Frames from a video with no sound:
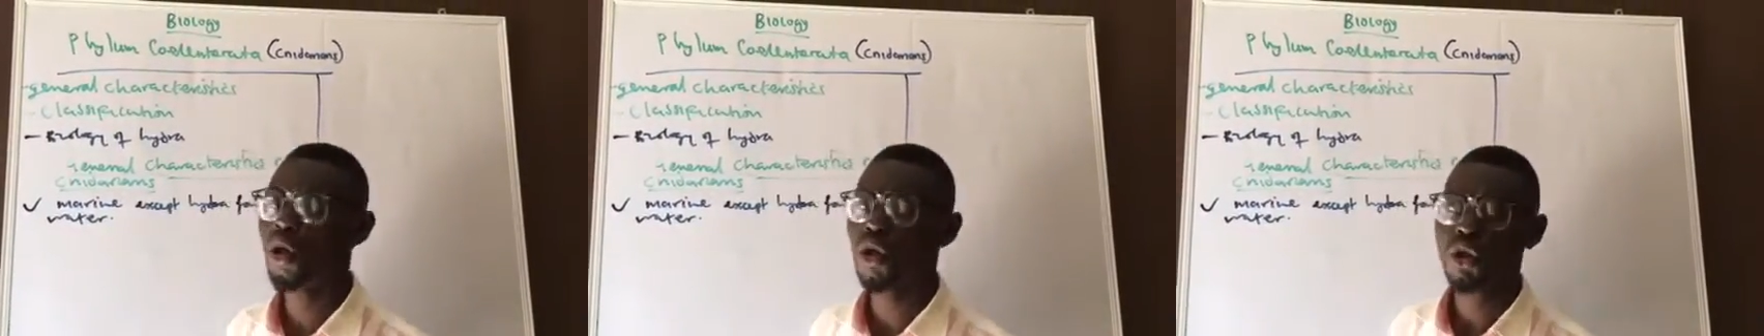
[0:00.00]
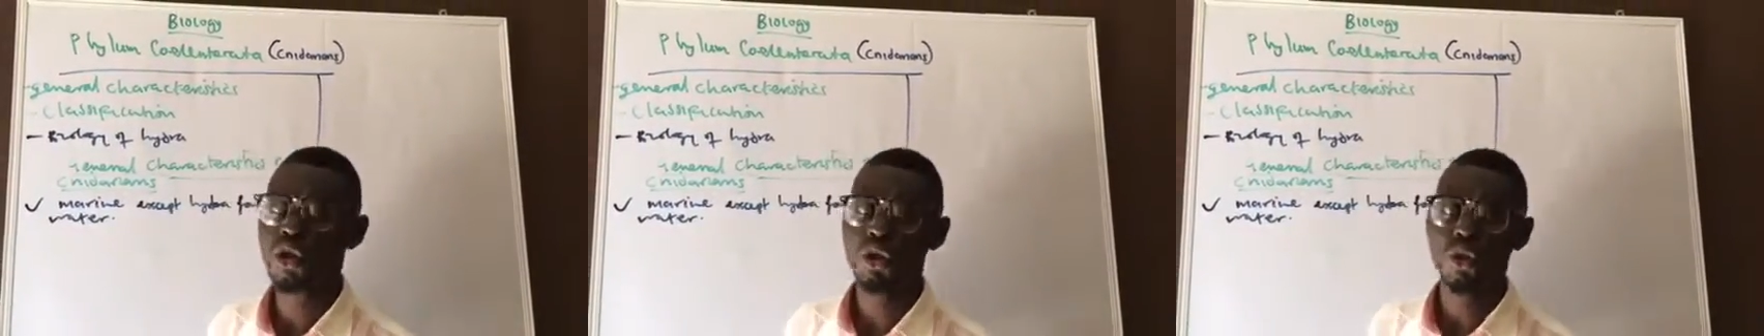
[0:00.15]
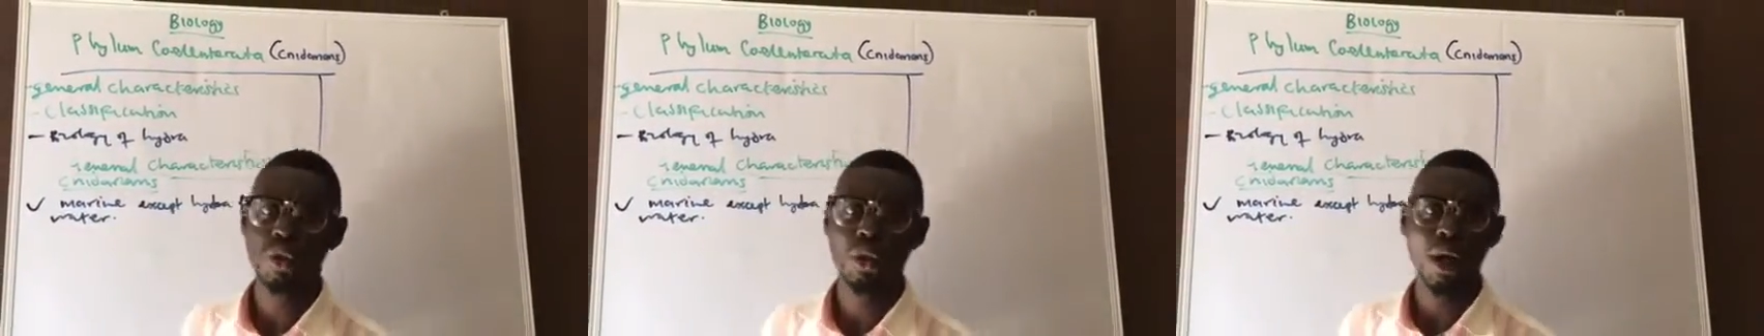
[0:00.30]

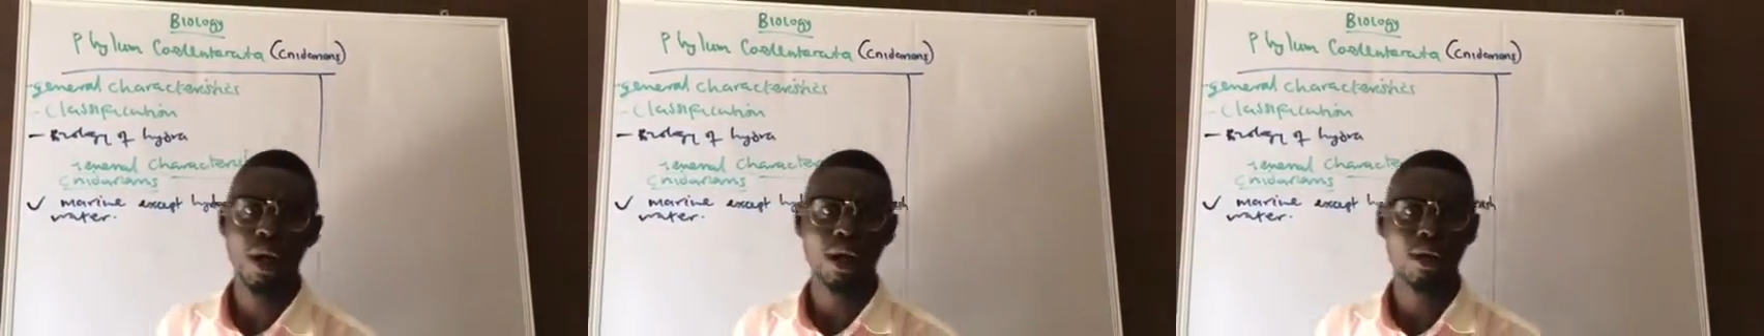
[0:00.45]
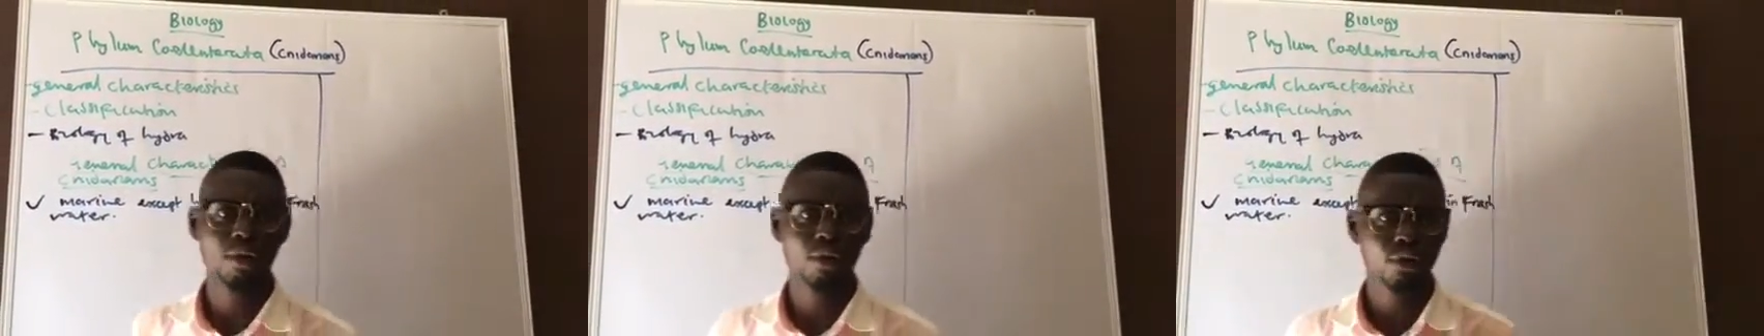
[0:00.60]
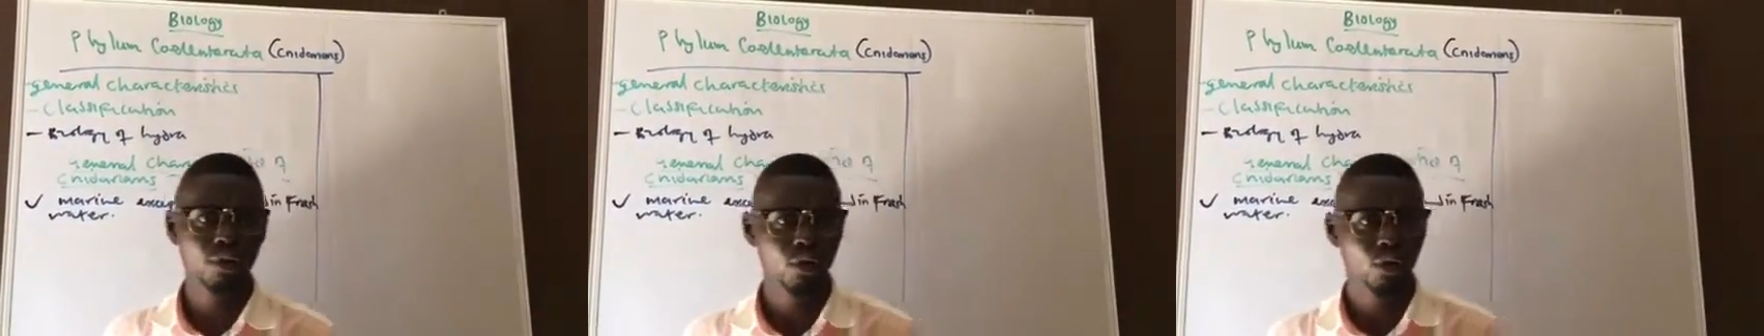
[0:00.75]
also
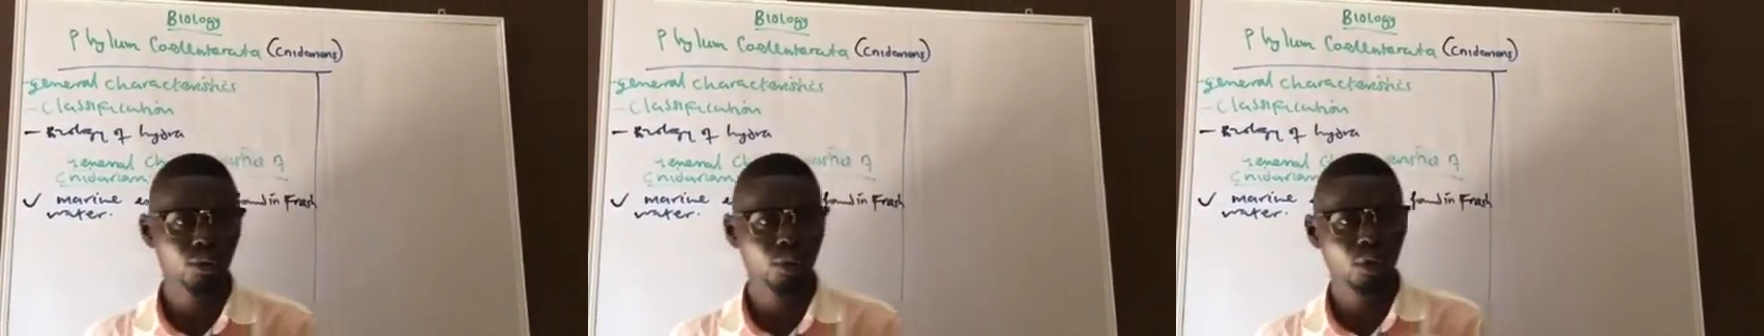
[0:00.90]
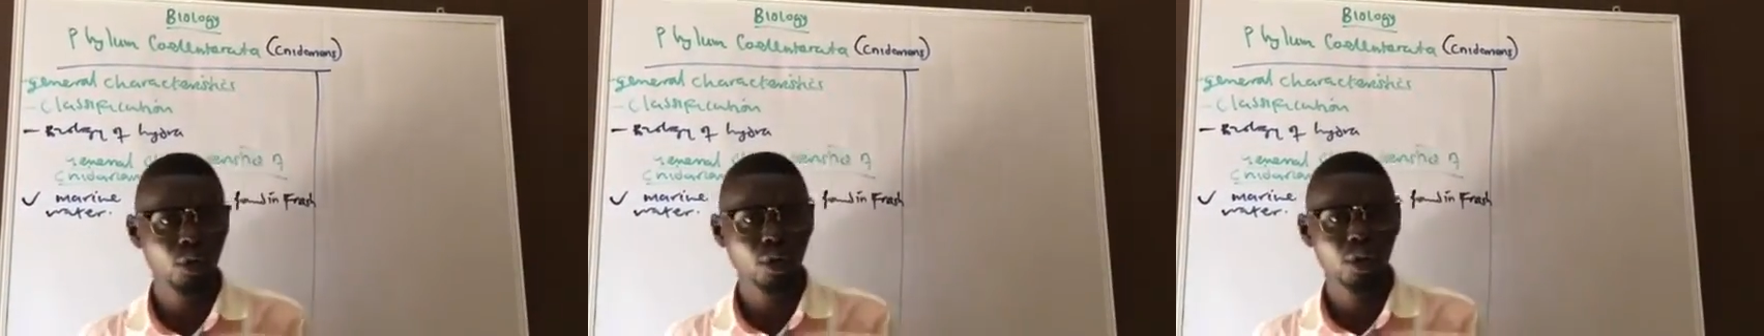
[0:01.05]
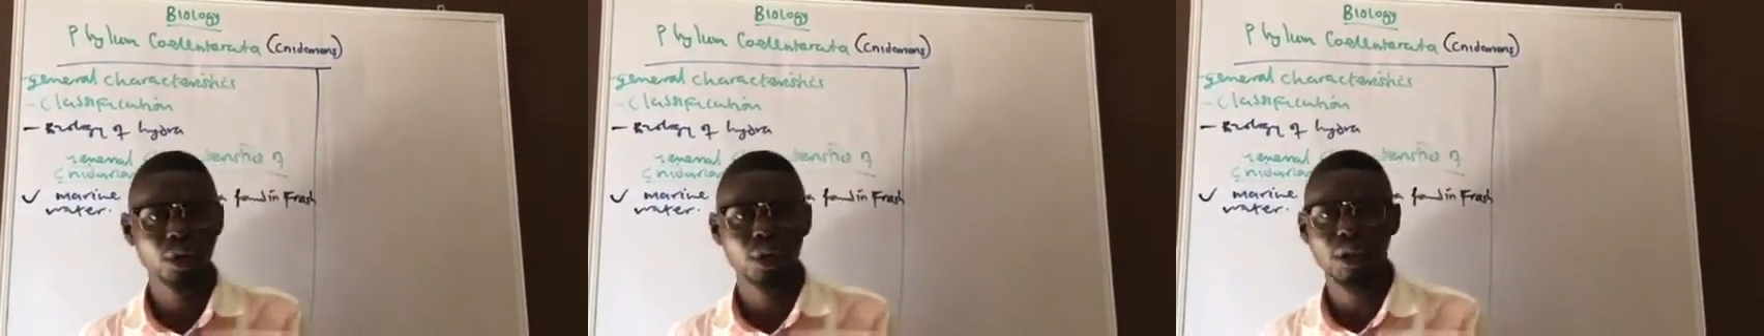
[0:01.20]
have some
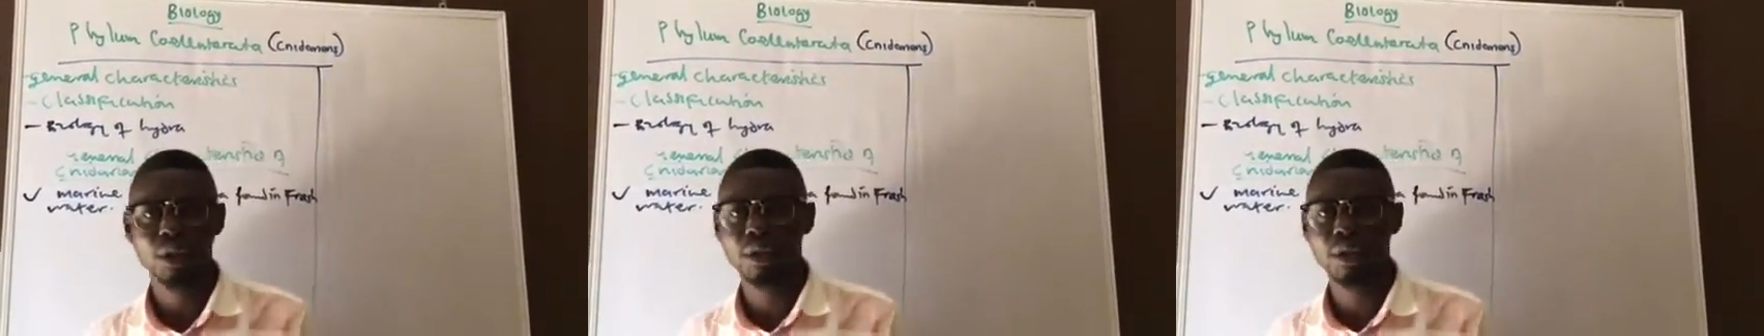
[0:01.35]
other